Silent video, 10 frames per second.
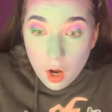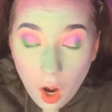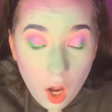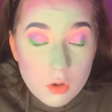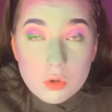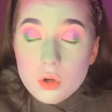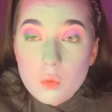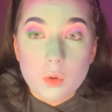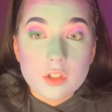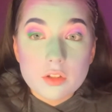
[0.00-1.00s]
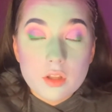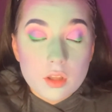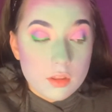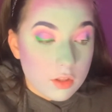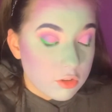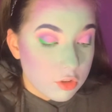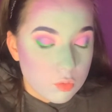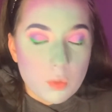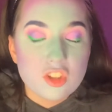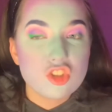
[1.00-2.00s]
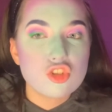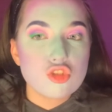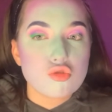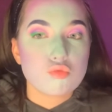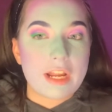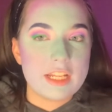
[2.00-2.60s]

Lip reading: I don't know what, this just went straight